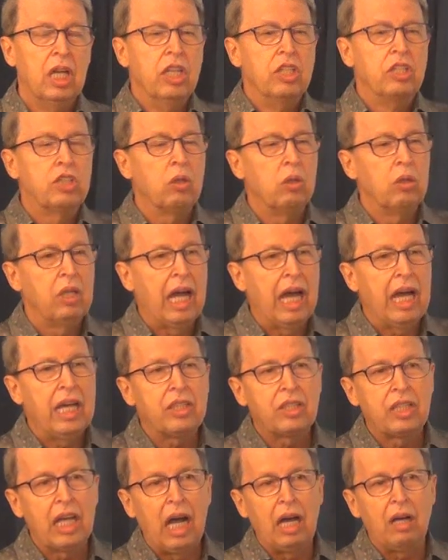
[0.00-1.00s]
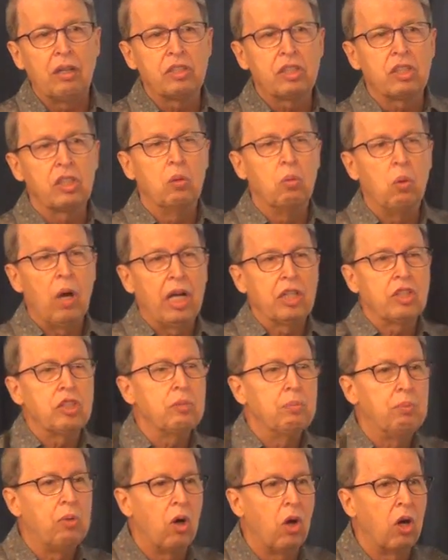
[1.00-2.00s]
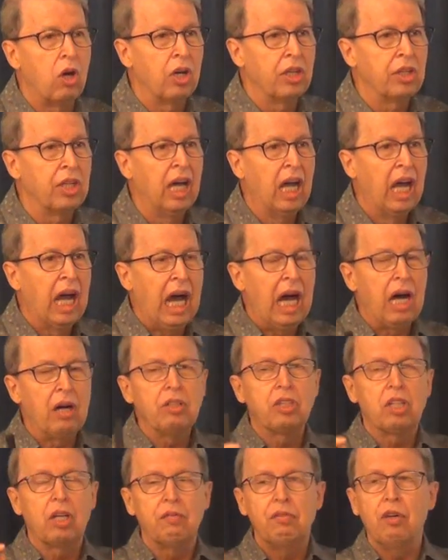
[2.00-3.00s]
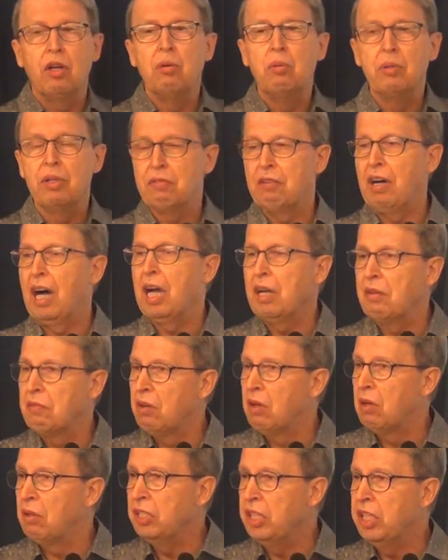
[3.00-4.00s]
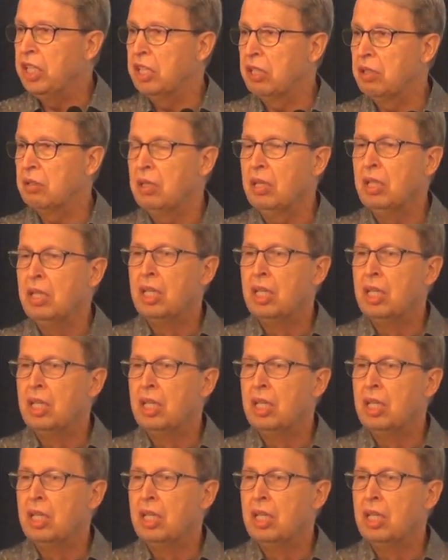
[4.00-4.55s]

So Lighthouse was born out of a revival here